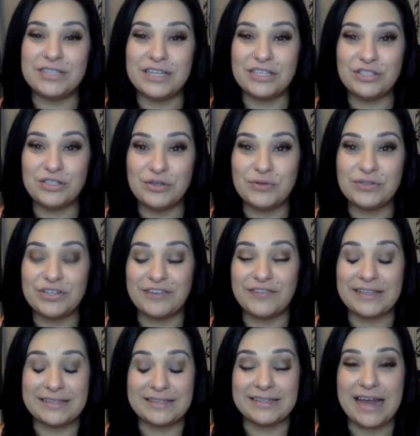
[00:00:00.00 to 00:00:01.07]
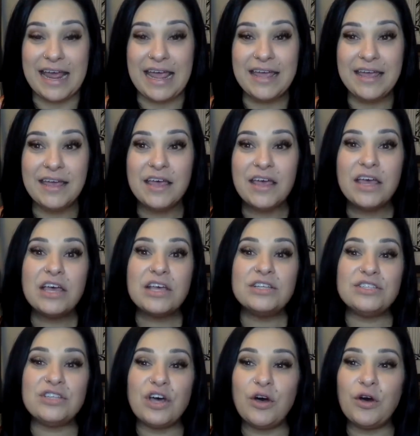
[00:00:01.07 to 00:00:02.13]
is 2 servings a day.
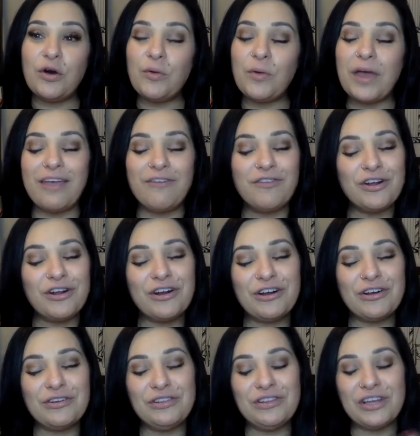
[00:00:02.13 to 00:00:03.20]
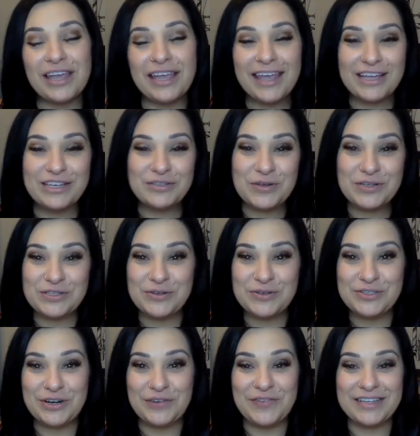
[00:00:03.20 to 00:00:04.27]
So if you're looking at doing 2
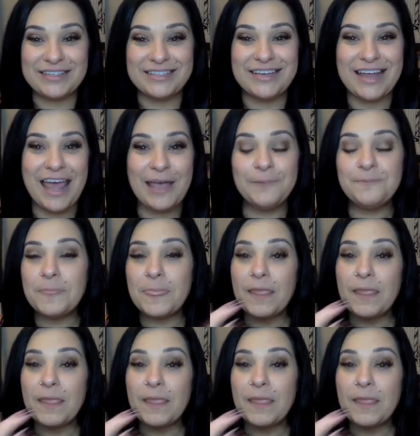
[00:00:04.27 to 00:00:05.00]
servings a day,